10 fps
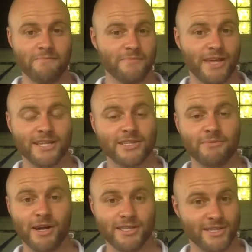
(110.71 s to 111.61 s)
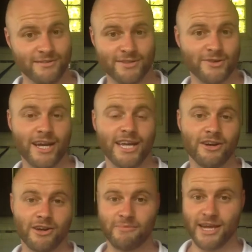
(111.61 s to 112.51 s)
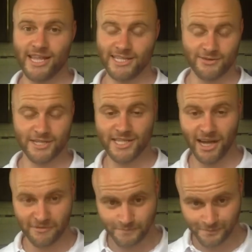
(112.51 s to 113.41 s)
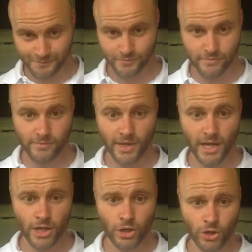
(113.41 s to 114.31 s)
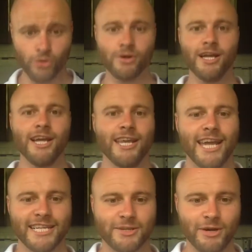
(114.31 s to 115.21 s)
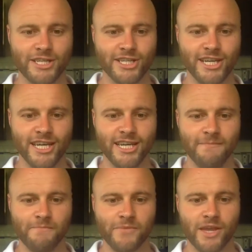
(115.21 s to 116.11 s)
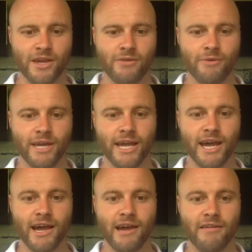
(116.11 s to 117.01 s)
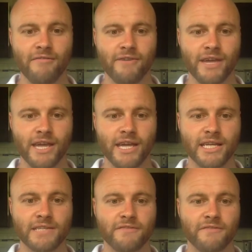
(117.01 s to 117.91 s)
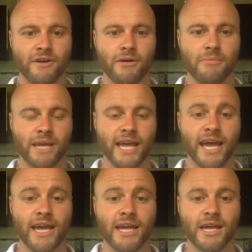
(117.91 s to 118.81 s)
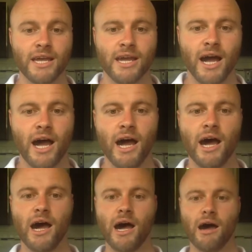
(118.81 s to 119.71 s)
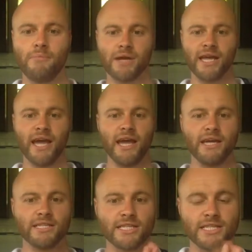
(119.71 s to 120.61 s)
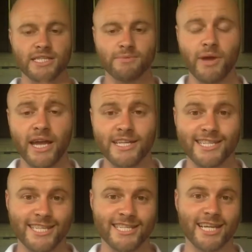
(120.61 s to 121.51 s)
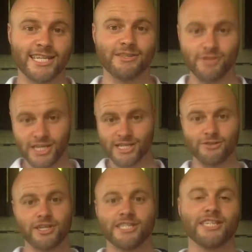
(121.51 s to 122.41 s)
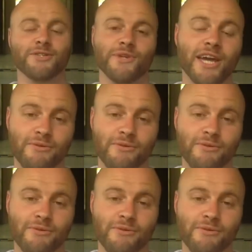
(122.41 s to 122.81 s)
Thanks so much. And it's great hearing about that sort of stuff. Cool. Next question we have is from Kay. Kay just explains, this is actually really interesting because we had